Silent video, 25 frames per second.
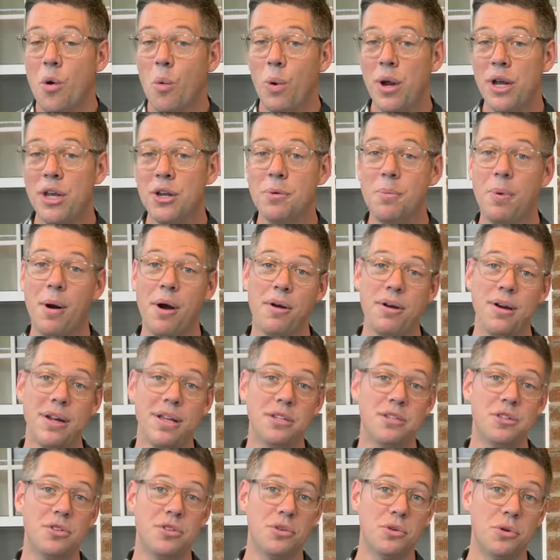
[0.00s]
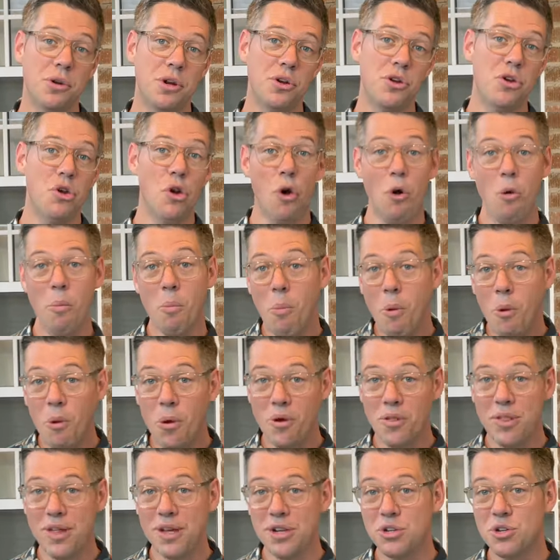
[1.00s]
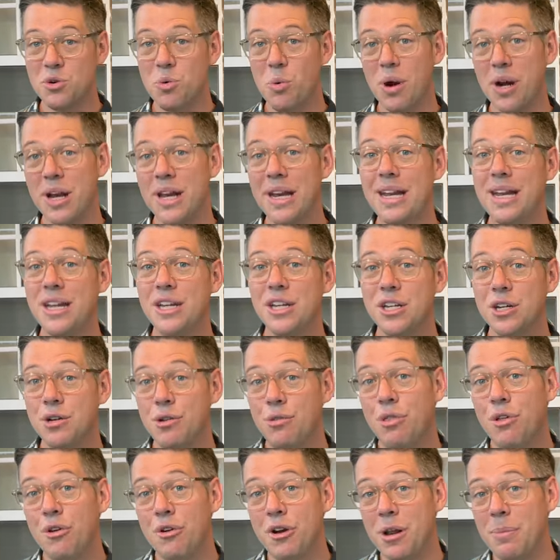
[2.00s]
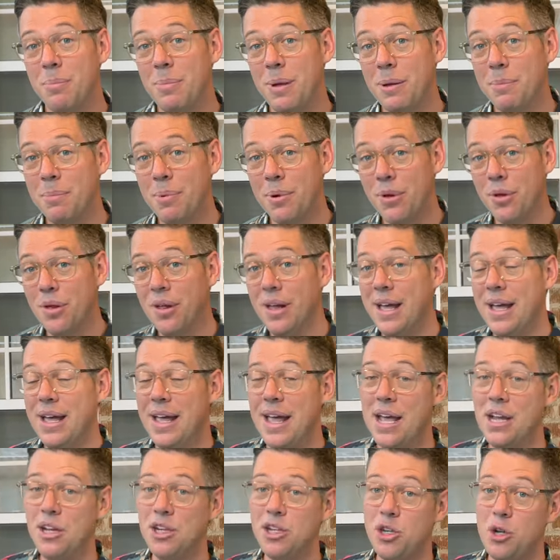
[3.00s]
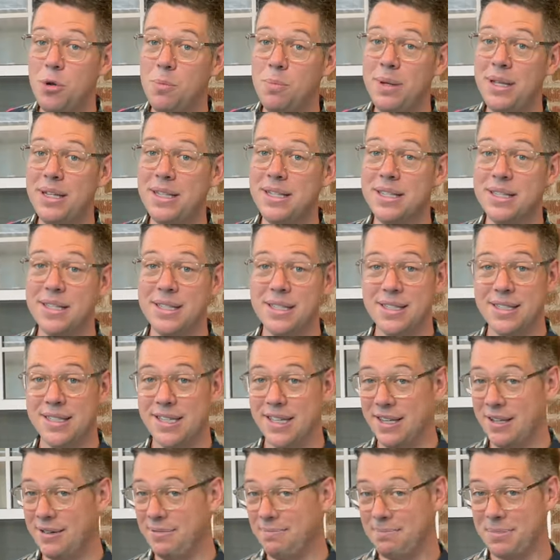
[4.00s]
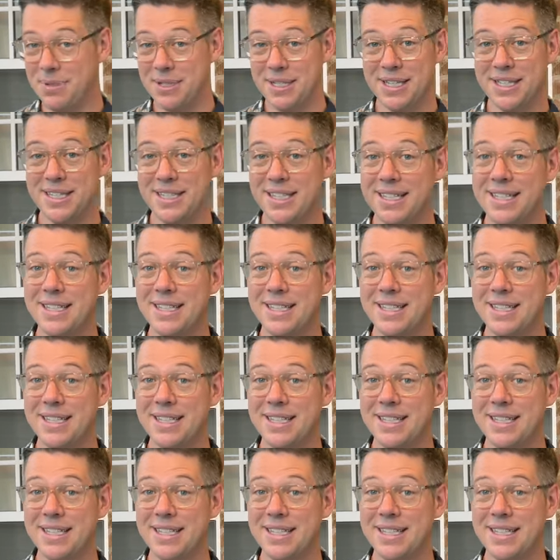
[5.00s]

We do parties sort of no more than 20 to 30 people, and two pizzas in 60